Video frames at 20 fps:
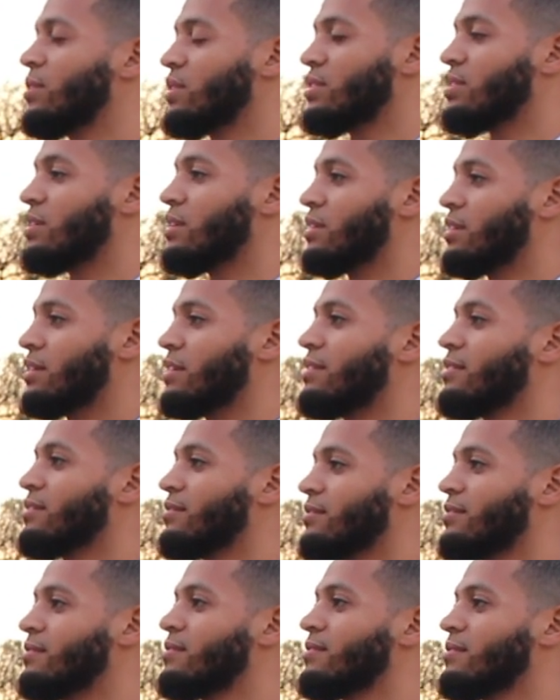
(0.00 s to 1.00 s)

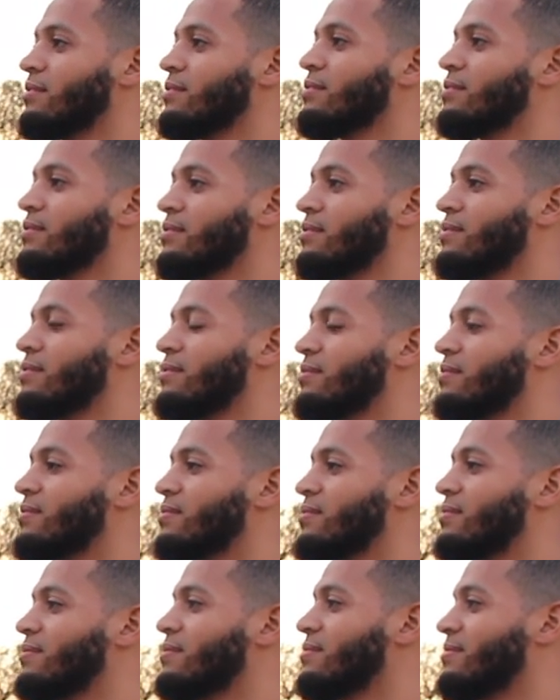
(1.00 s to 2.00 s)

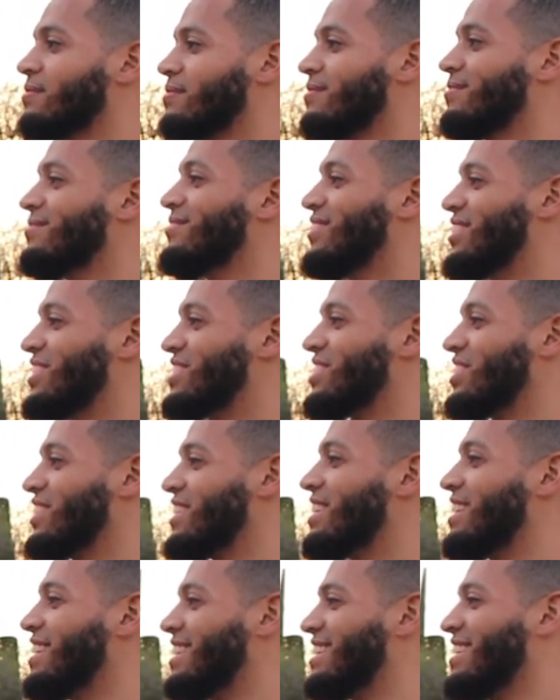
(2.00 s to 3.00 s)

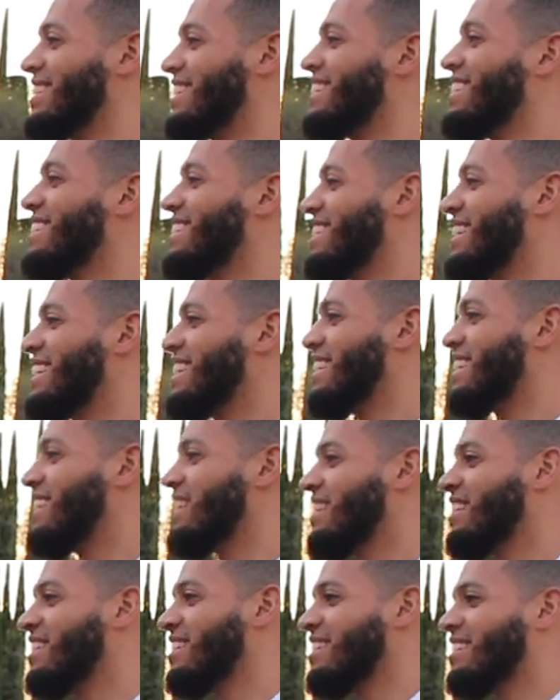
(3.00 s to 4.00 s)

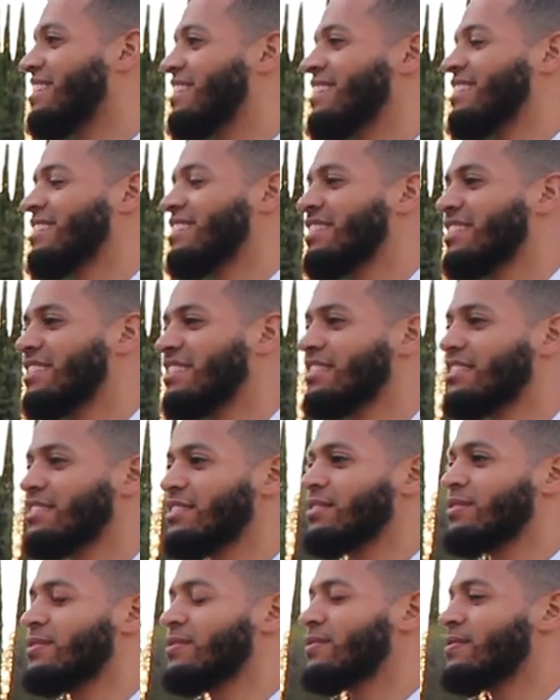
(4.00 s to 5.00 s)

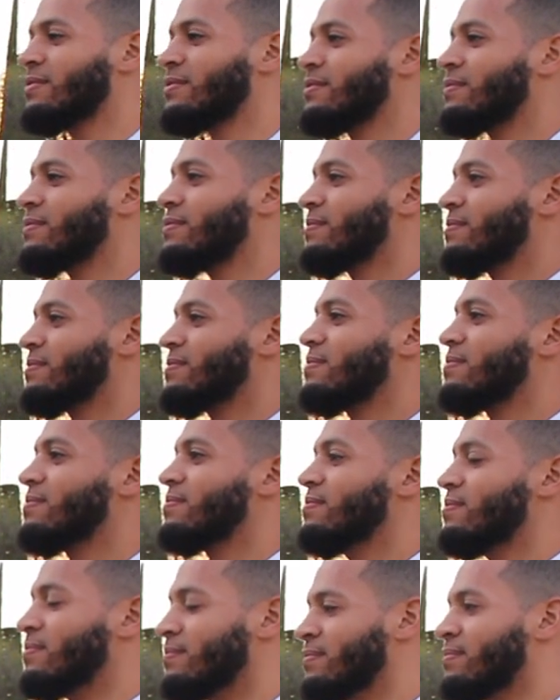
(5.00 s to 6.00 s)

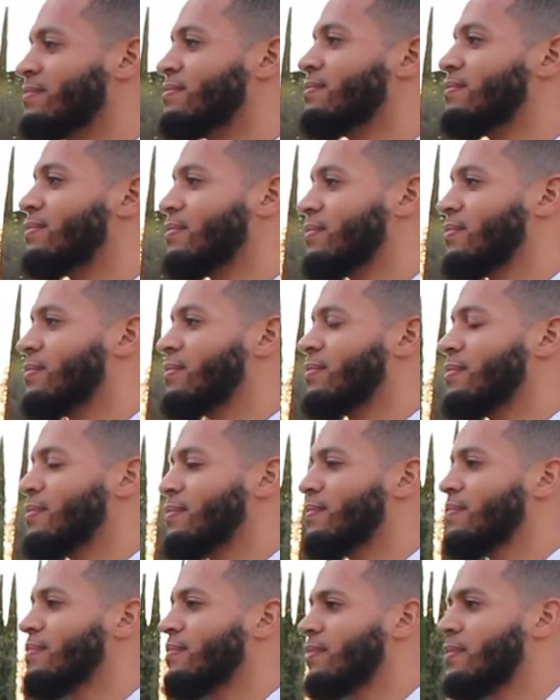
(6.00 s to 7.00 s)

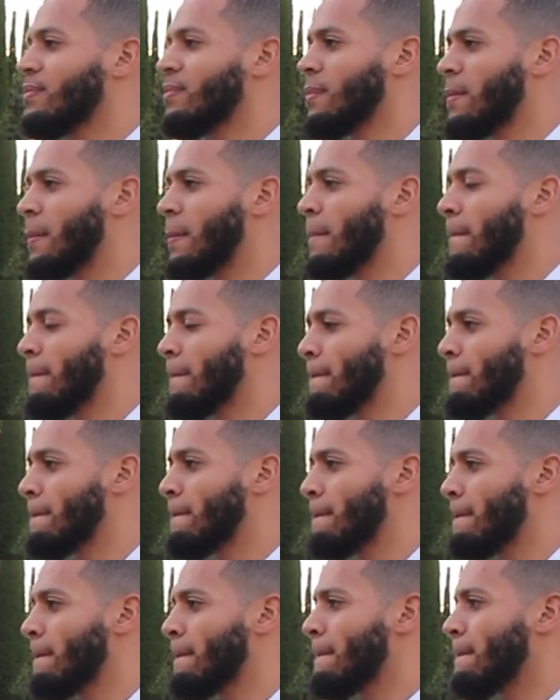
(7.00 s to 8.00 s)
This person isn't speaking.